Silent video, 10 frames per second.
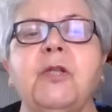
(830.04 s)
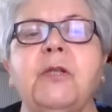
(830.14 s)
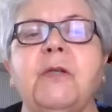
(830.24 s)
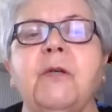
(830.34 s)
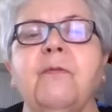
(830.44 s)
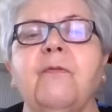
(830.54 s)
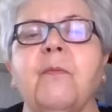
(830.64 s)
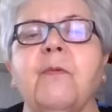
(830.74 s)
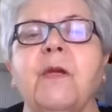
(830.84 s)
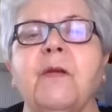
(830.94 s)
children
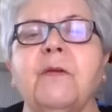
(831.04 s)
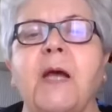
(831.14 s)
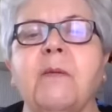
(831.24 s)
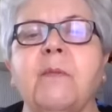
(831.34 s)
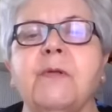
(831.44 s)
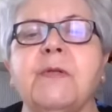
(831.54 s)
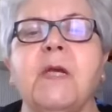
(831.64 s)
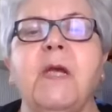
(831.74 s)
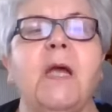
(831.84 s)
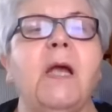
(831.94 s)
from their daemons
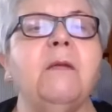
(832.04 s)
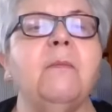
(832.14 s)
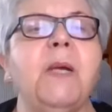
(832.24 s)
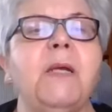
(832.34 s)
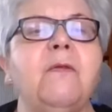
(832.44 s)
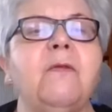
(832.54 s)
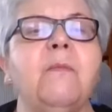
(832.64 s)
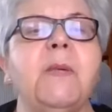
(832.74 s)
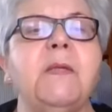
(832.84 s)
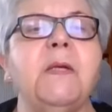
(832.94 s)
and made the
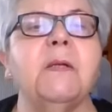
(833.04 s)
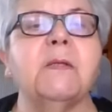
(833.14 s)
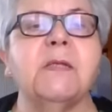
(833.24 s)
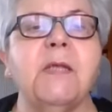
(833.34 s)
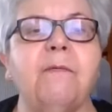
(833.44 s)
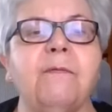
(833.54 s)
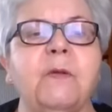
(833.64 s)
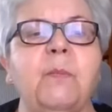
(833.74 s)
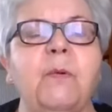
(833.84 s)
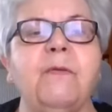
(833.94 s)
medical staff at
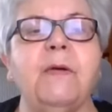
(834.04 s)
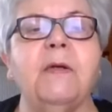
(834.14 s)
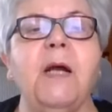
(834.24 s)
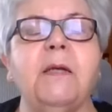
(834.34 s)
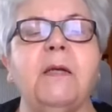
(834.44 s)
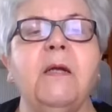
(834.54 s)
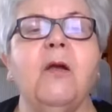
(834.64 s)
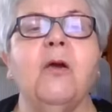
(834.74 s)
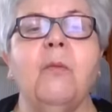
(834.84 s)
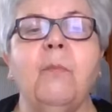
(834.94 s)
Bolvangar
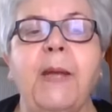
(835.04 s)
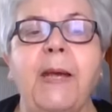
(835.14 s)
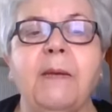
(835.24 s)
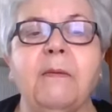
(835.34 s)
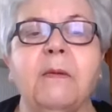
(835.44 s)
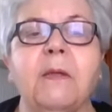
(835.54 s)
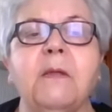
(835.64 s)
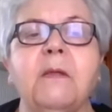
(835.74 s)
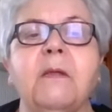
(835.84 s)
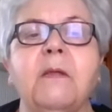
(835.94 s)
compliant
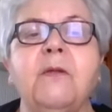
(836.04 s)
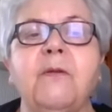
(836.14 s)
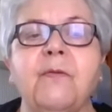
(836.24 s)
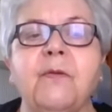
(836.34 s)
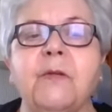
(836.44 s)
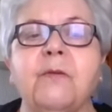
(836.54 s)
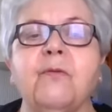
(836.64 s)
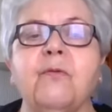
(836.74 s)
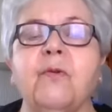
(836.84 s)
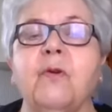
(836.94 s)
and indifferent
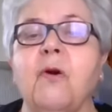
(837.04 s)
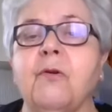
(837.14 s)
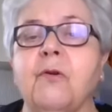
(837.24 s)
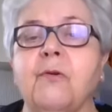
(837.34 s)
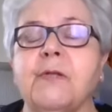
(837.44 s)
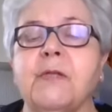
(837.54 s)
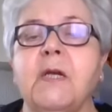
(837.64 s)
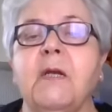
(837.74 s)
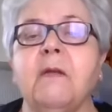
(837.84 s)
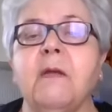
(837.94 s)
to the horrors
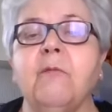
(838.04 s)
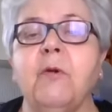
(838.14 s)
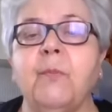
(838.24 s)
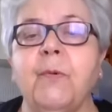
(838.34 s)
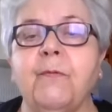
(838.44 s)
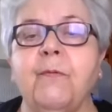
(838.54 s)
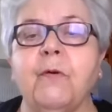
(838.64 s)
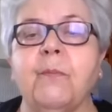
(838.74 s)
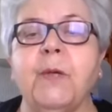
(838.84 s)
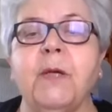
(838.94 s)
they were
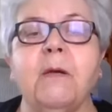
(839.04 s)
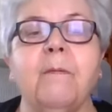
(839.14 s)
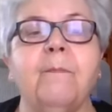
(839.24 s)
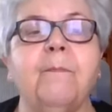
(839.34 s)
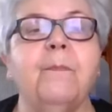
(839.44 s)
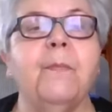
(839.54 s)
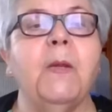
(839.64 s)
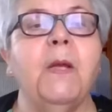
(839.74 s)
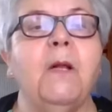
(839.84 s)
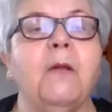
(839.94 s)
performing.
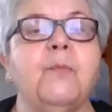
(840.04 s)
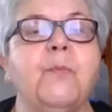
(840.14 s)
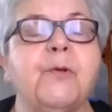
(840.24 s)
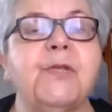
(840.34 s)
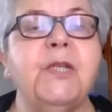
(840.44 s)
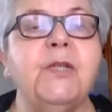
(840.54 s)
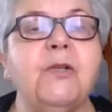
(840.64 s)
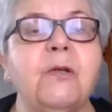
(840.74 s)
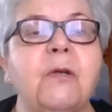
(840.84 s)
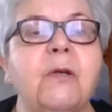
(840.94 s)
The
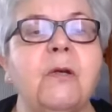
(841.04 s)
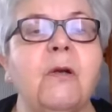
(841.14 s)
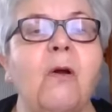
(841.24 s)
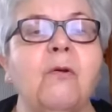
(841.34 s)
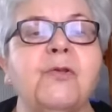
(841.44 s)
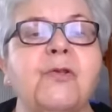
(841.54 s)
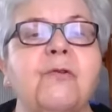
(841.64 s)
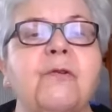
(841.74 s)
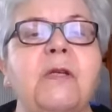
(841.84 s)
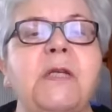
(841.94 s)
procedure
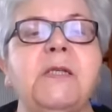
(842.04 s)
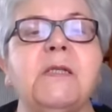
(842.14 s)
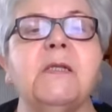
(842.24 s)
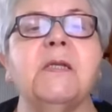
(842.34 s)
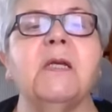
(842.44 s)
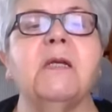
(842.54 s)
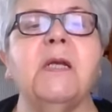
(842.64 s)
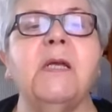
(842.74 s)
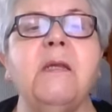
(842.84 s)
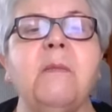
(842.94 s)
also releases a
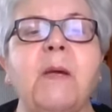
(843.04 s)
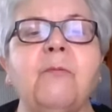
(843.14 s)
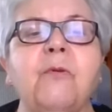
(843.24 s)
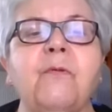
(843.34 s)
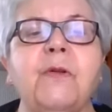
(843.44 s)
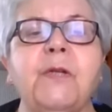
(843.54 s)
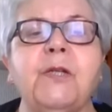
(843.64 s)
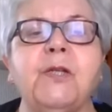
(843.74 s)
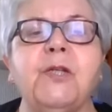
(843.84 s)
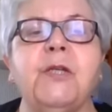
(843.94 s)
great amount of
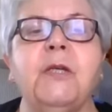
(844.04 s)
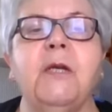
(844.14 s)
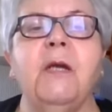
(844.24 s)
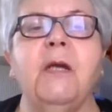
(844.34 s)
energy,